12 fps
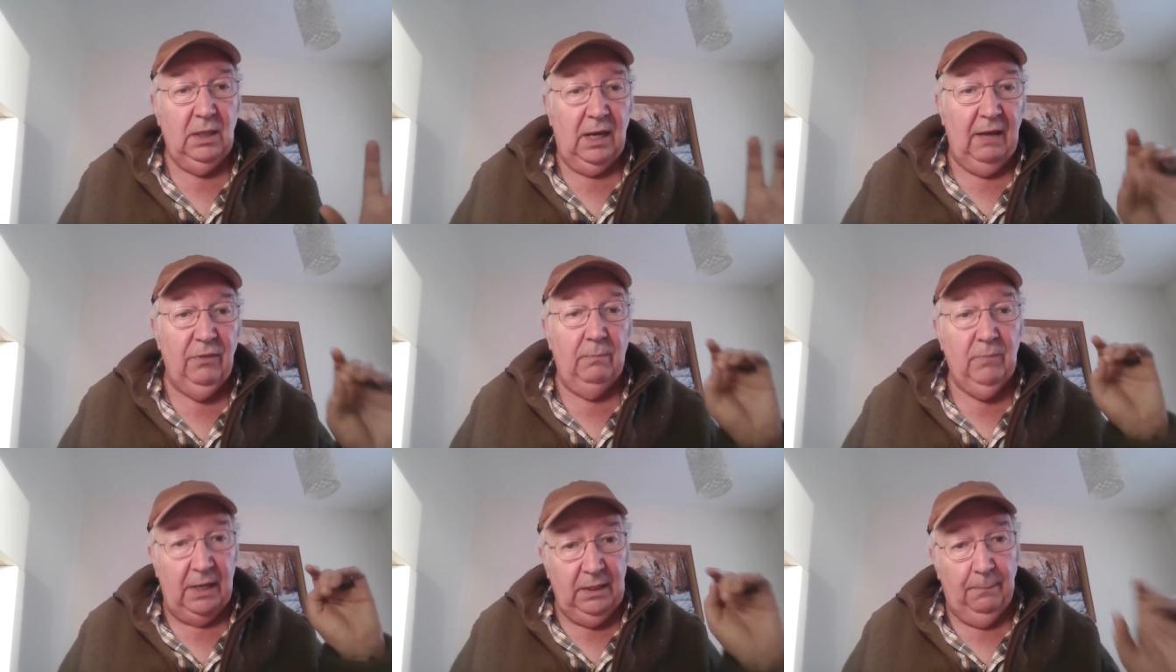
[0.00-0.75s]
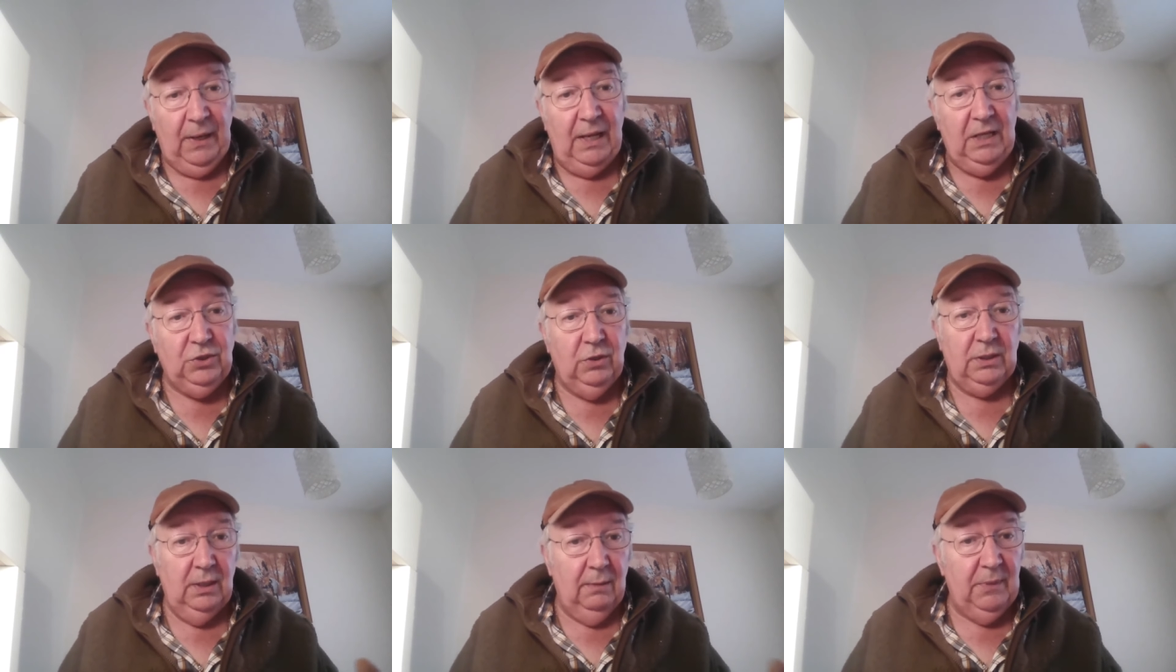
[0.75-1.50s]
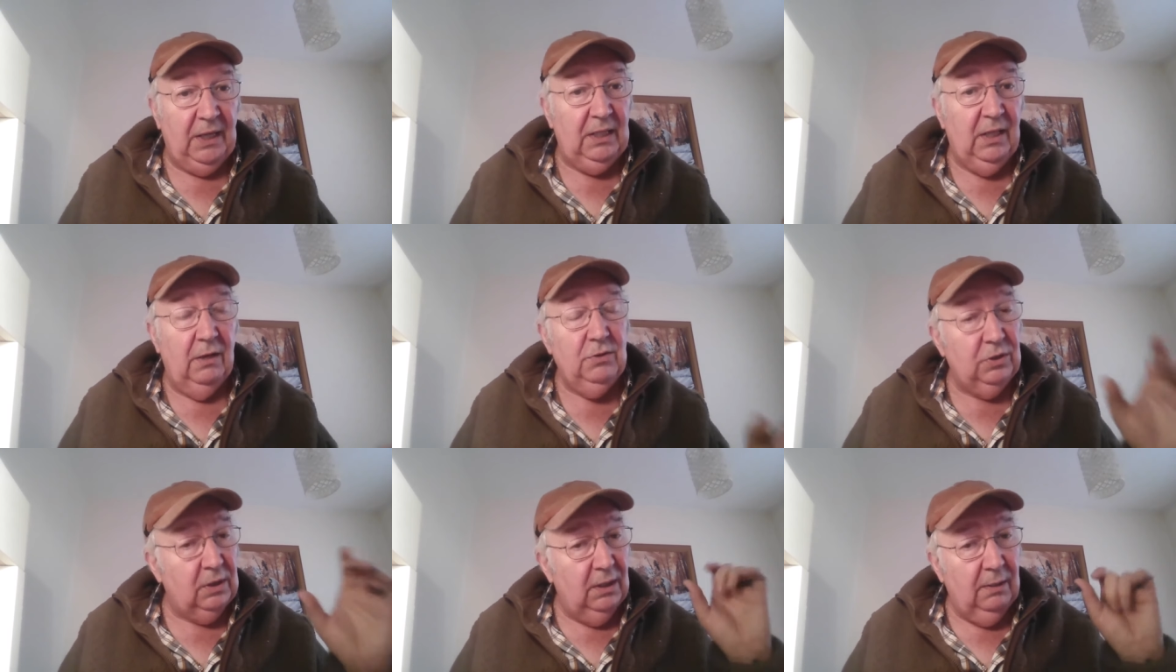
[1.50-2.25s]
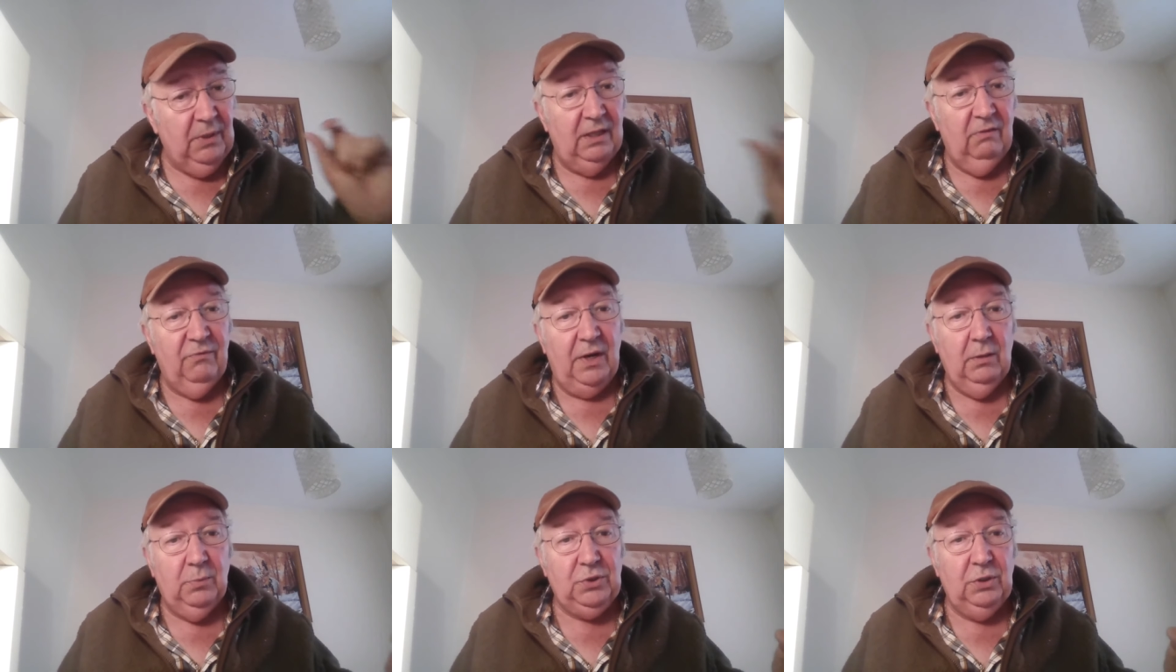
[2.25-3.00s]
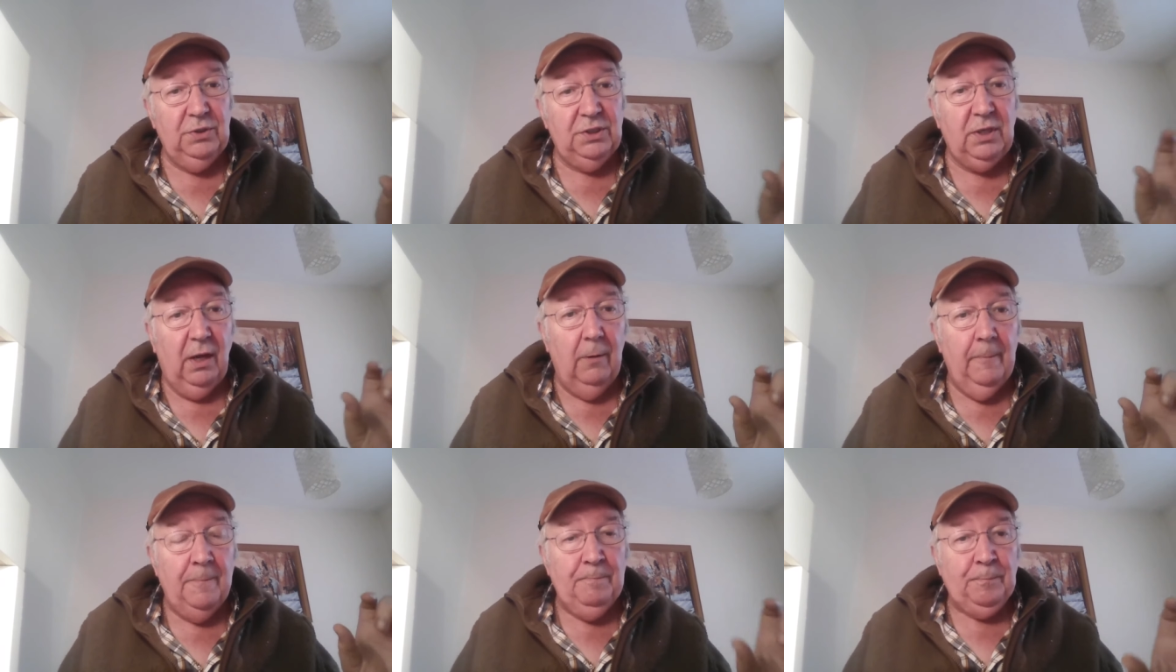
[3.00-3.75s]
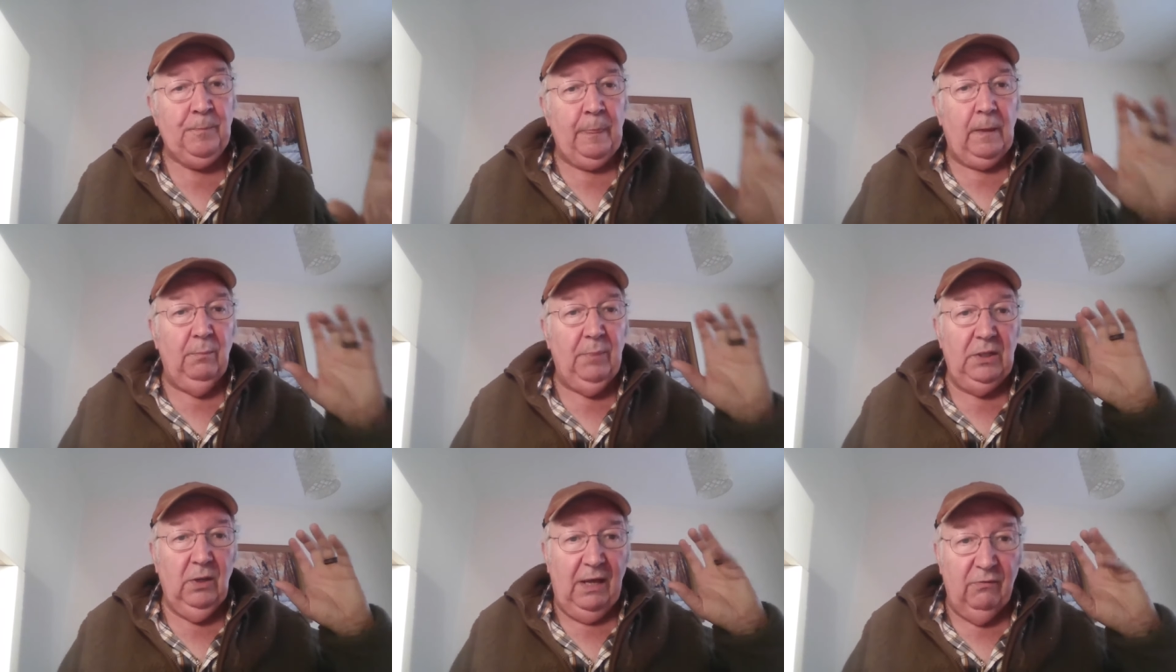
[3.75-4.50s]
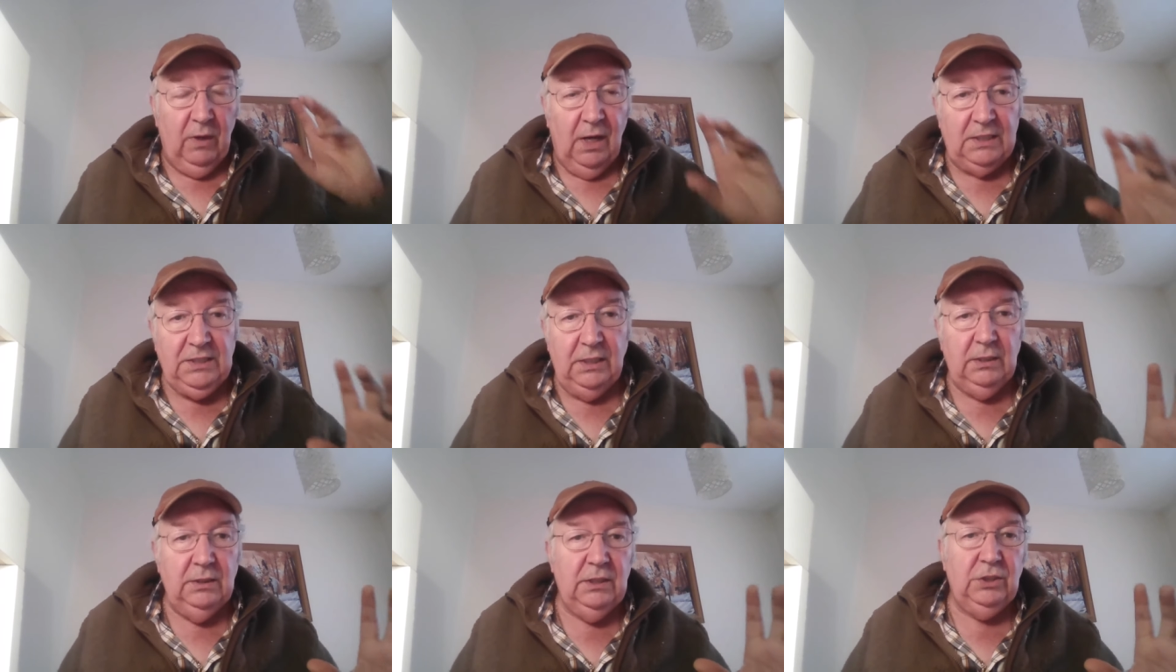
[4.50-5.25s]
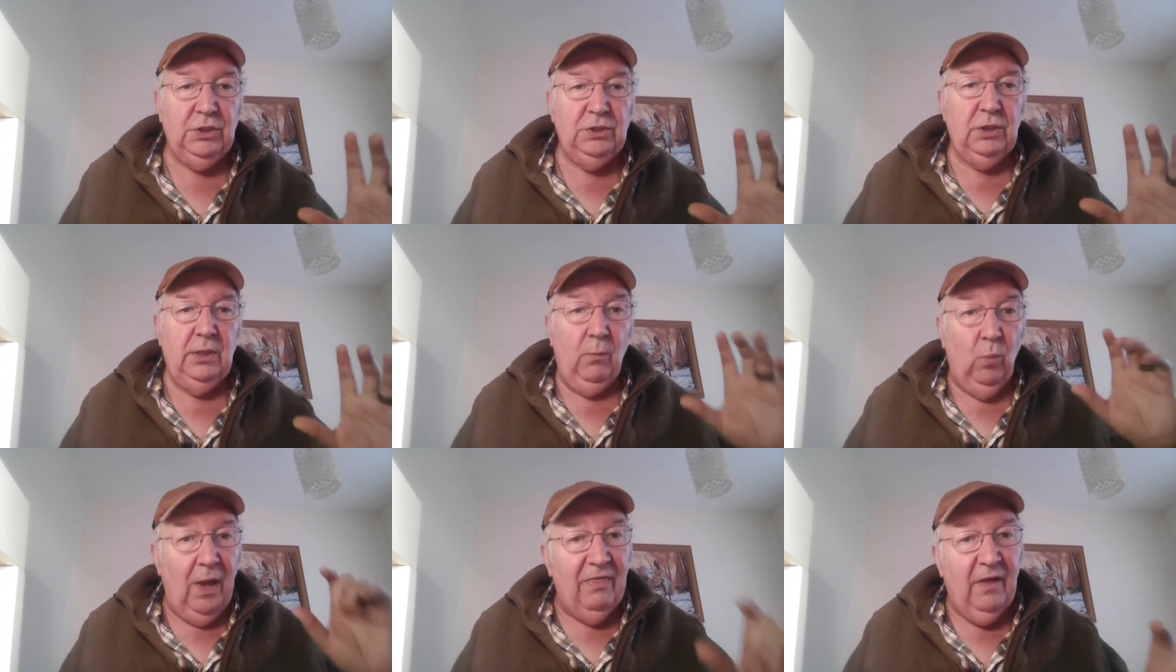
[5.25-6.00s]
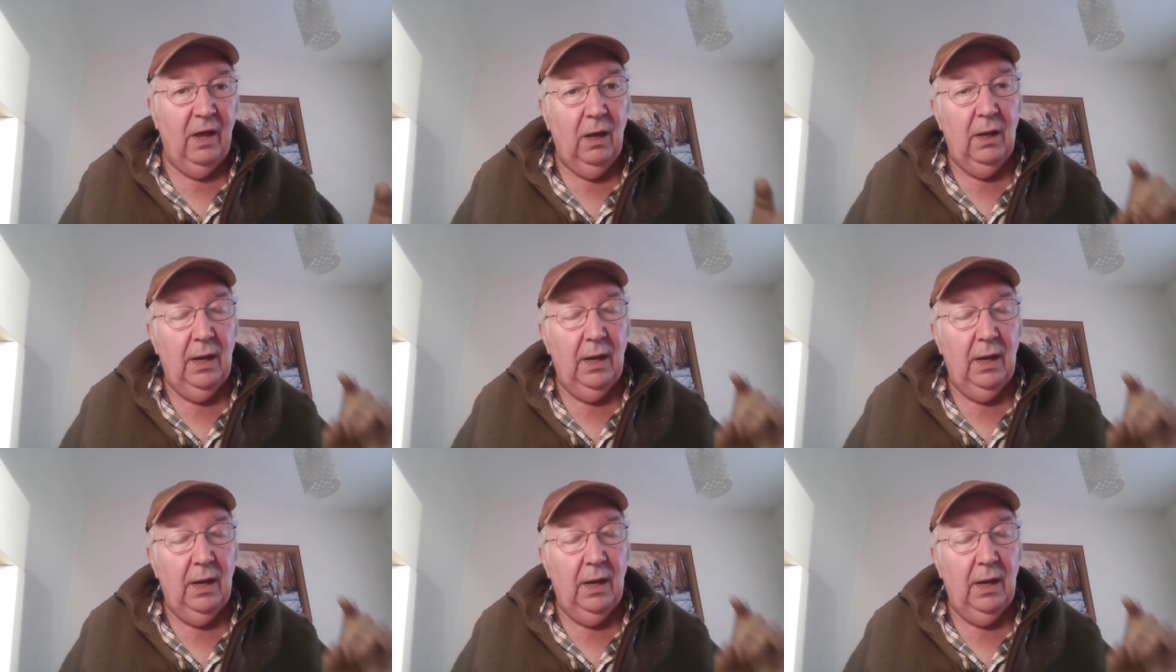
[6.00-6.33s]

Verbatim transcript: And the and yeah. the pellets, you can eliminate those. You can eliminate the variables on the scope, but you'll have lighting conditions and weather